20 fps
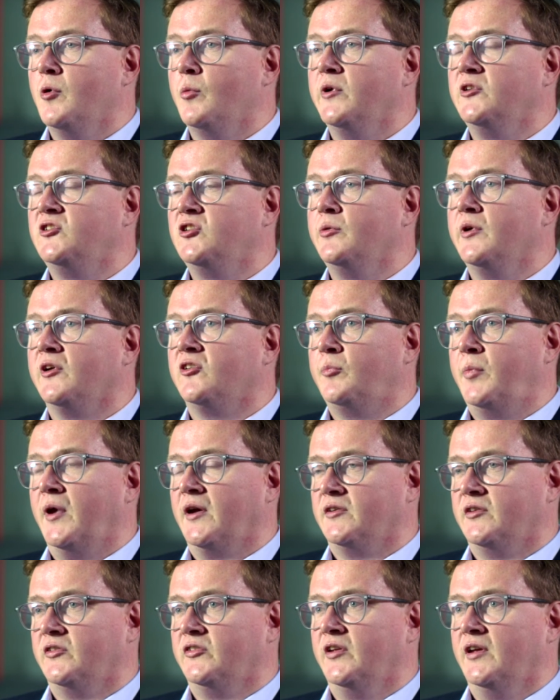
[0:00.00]
But we do
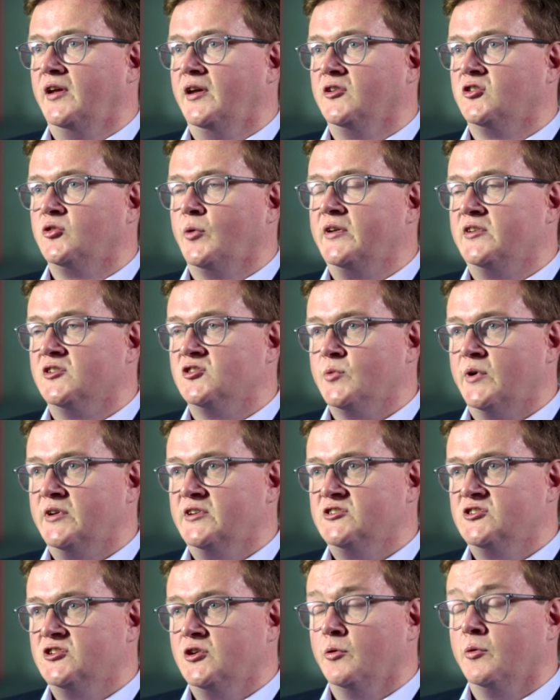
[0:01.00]
expect to see in
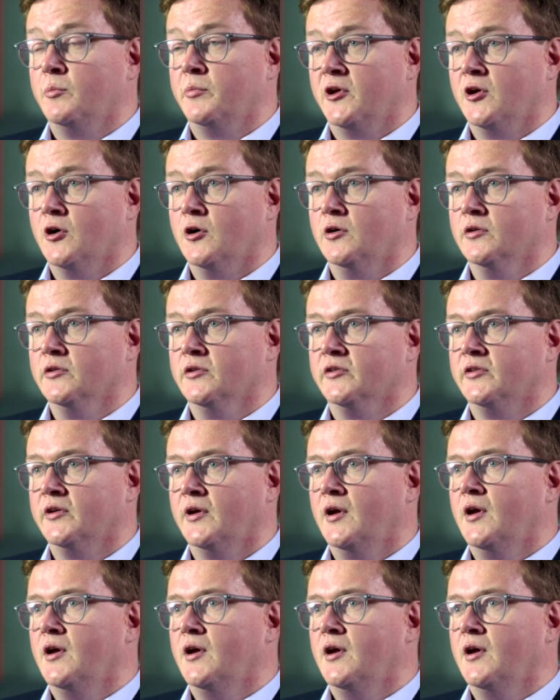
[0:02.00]
2022 and beyond